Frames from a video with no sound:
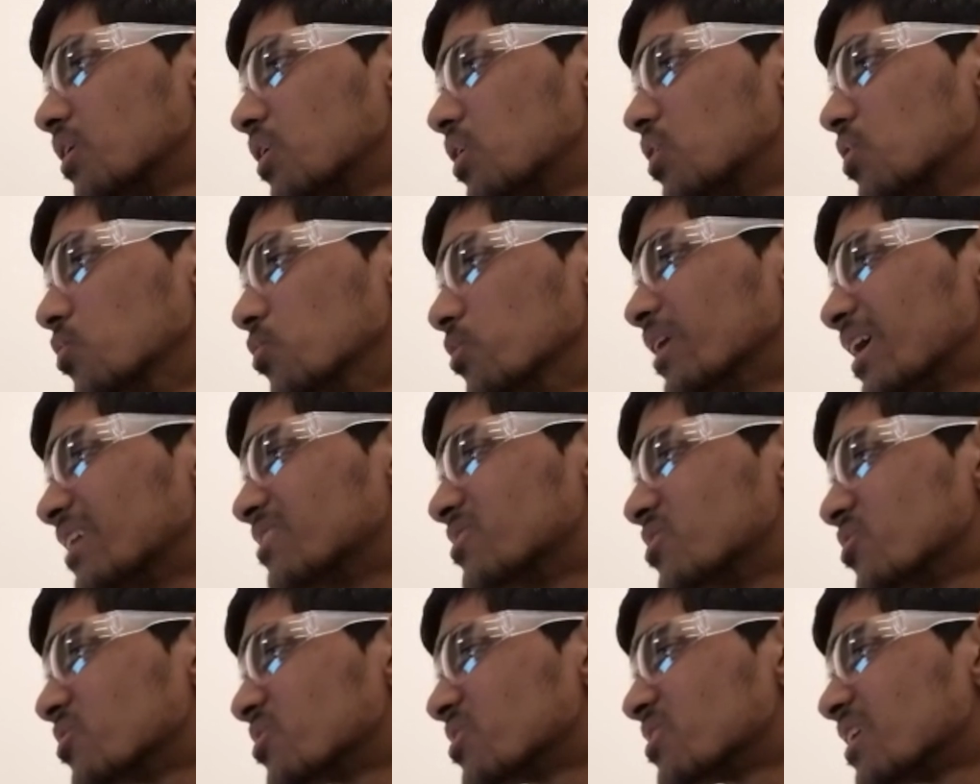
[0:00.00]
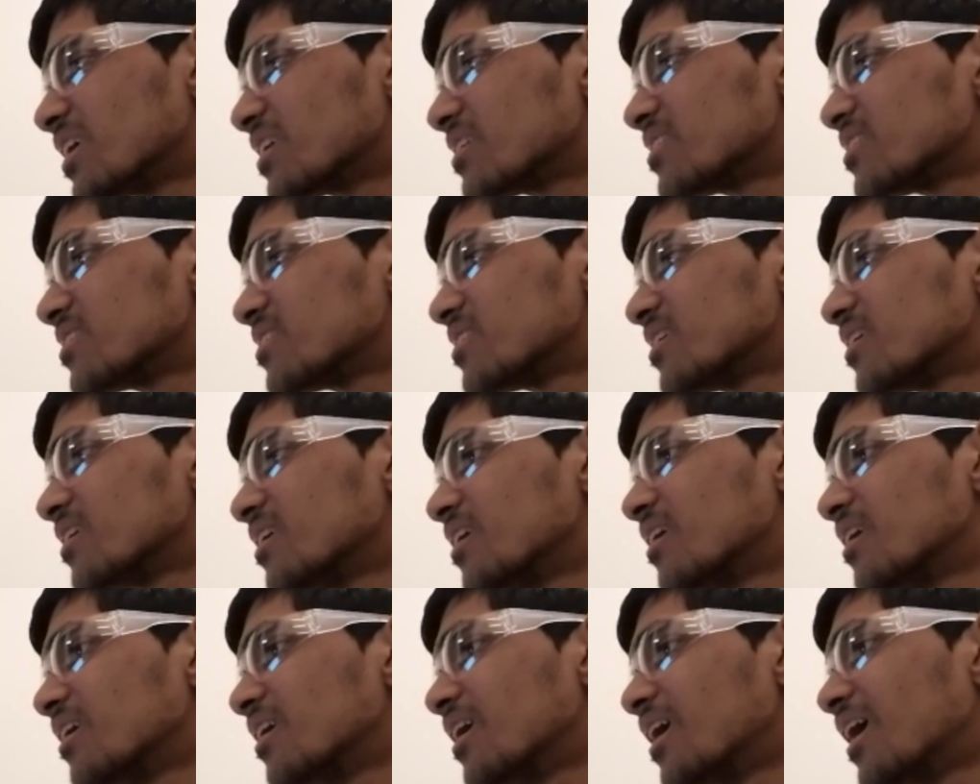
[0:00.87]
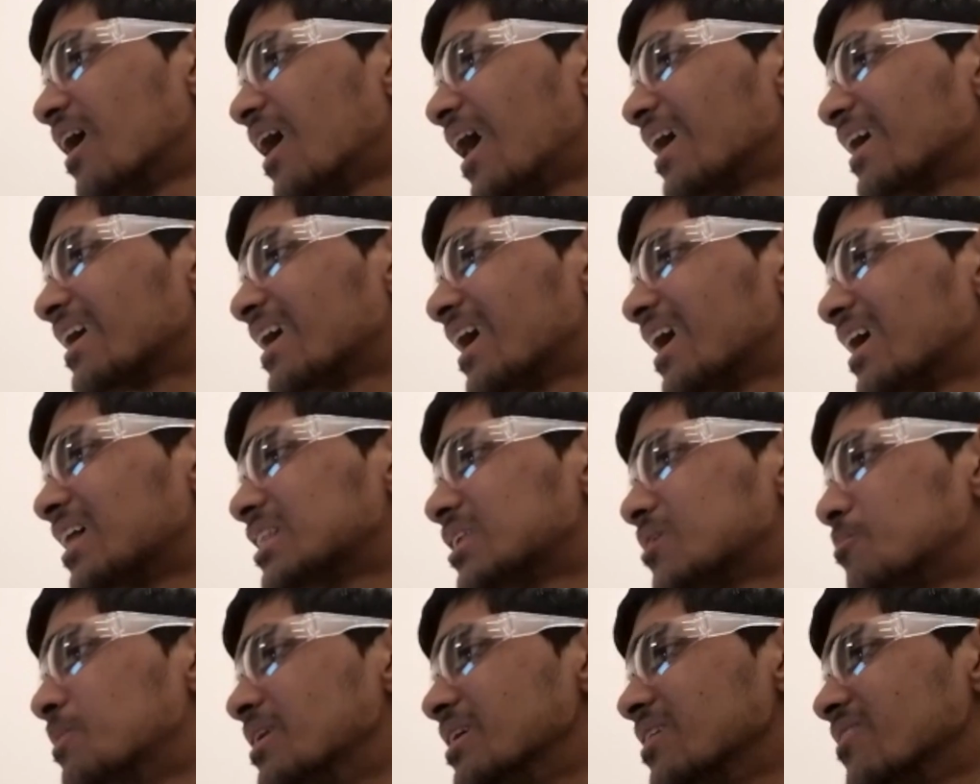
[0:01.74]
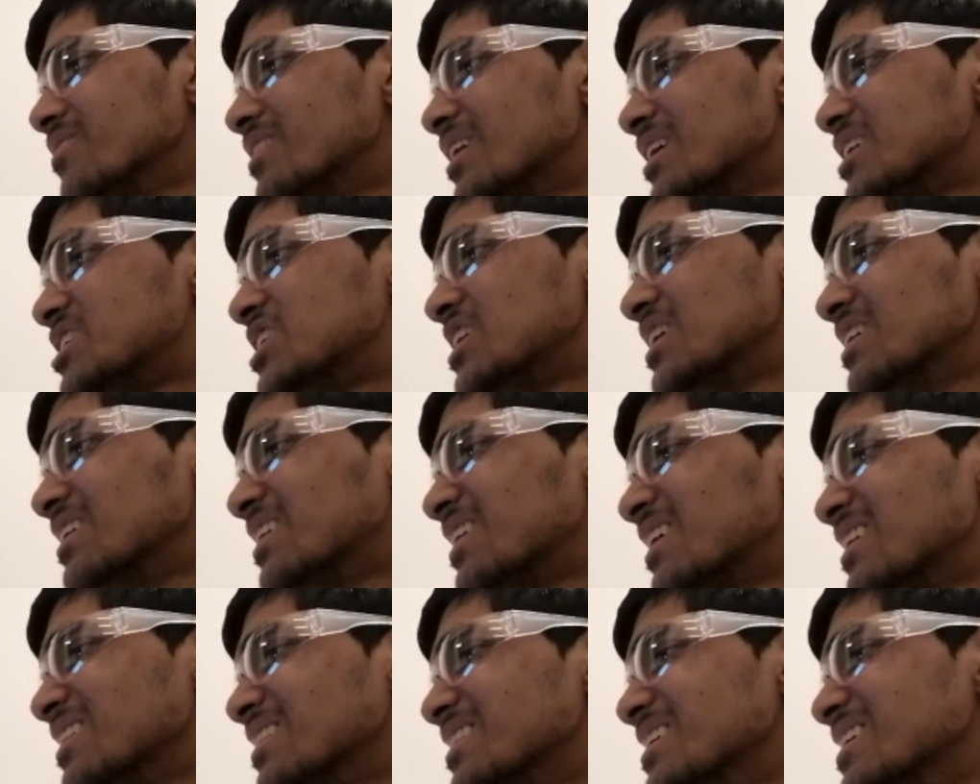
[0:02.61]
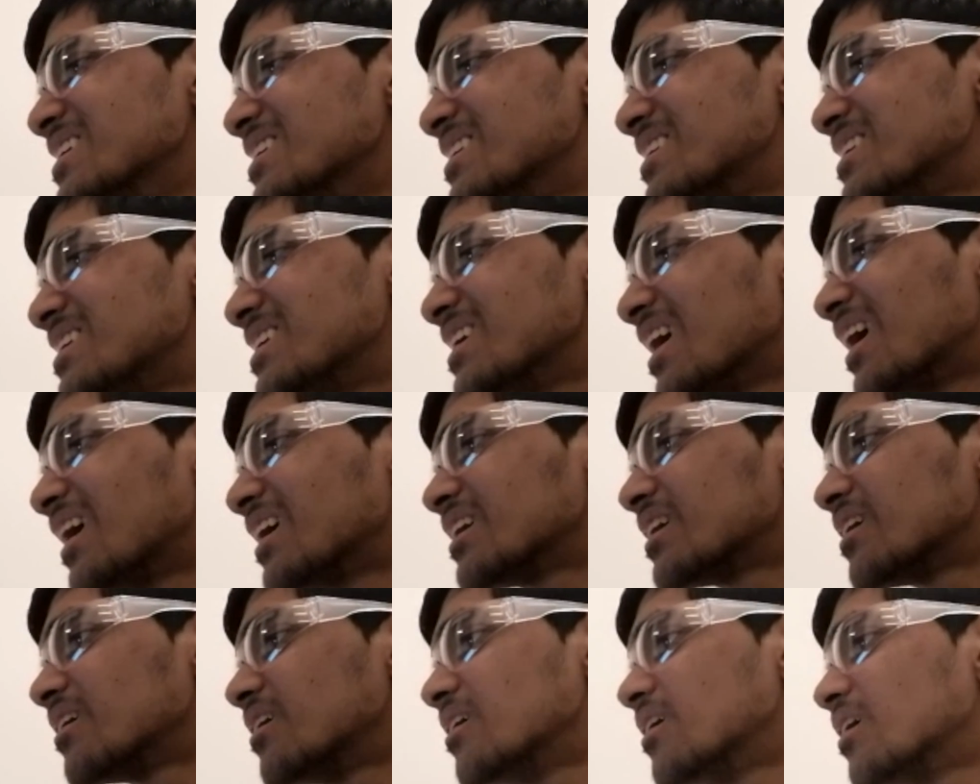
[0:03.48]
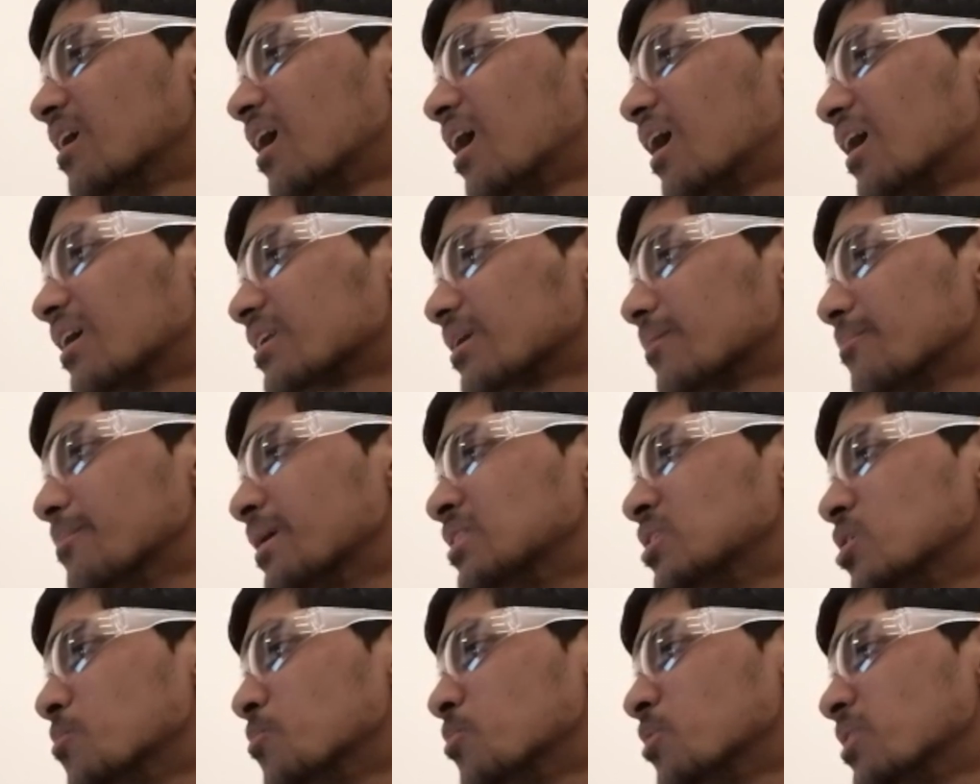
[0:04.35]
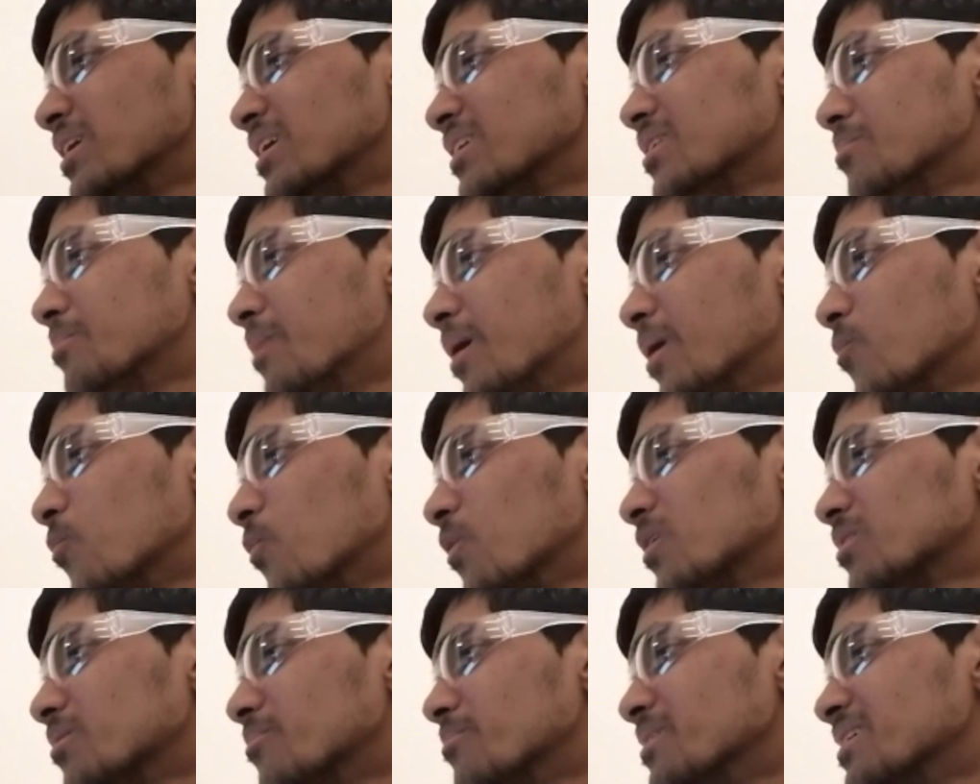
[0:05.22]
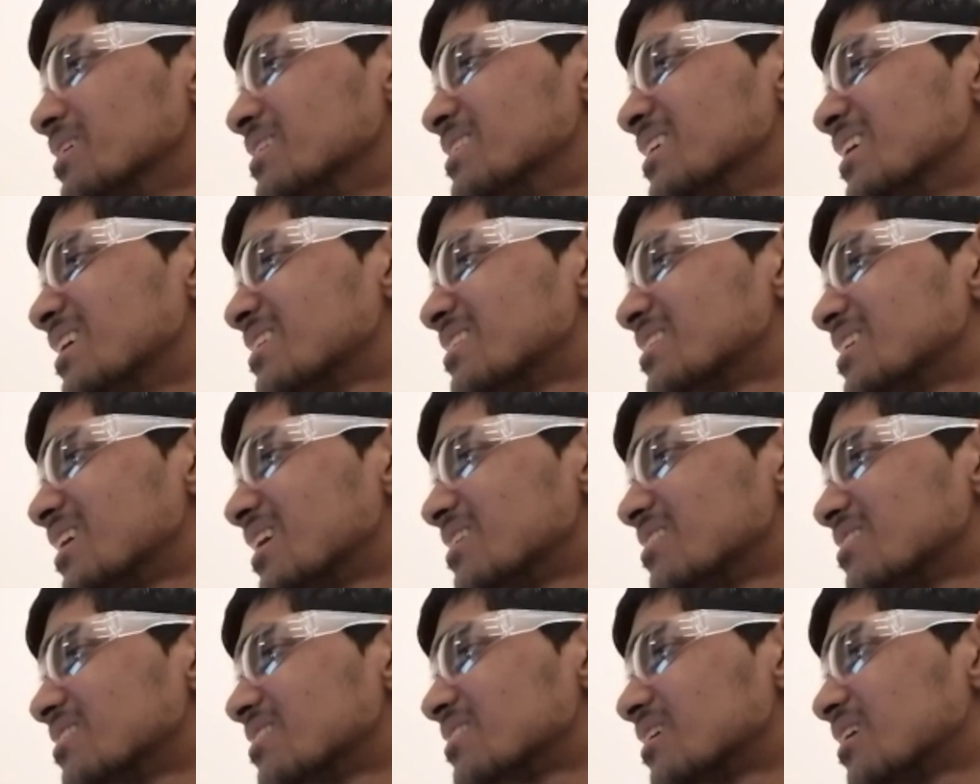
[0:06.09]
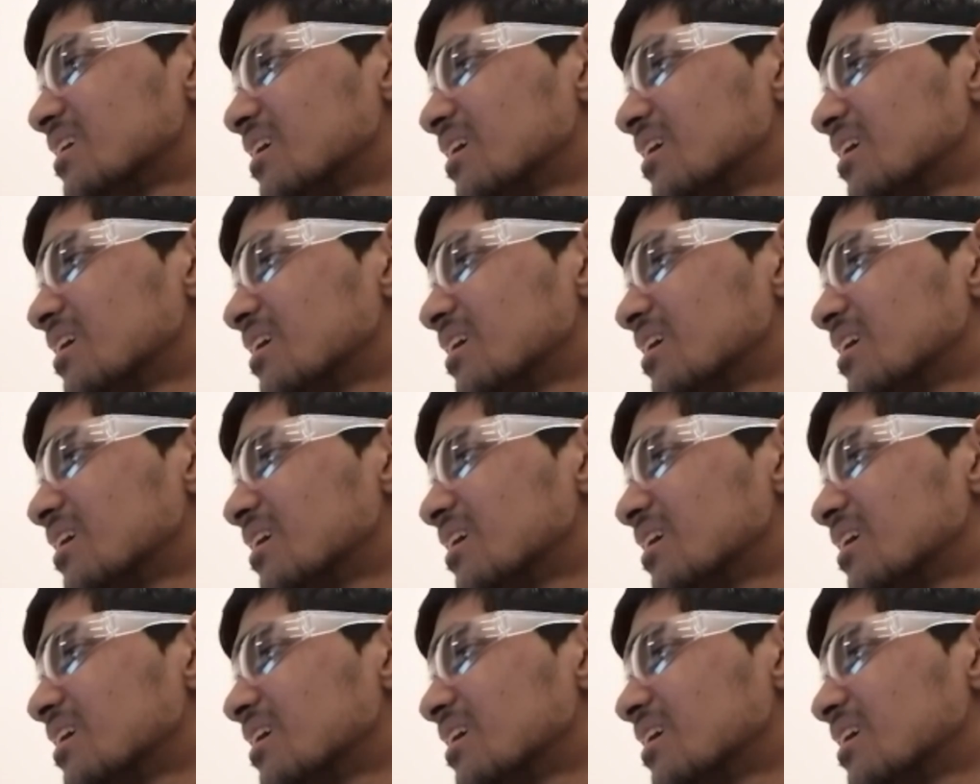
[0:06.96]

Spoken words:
Look at your sex. I can't believe that children this young are manipulated by what the media says.